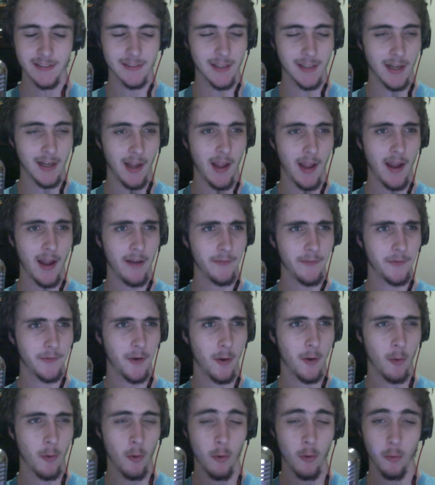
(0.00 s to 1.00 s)
have
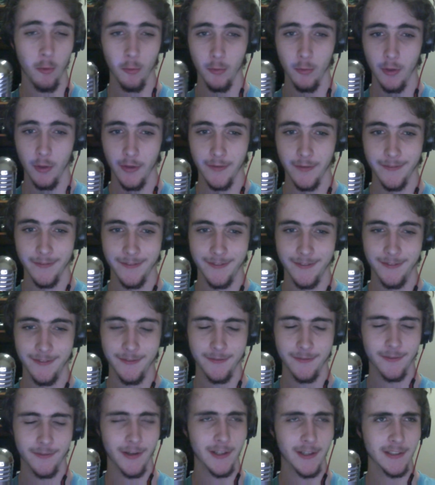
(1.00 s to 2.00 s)
a whole lot of
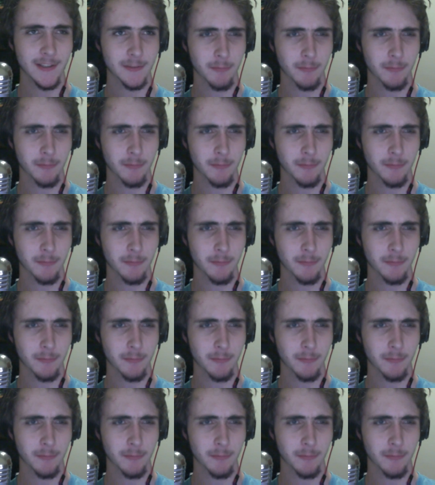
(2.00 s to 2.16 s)
friends.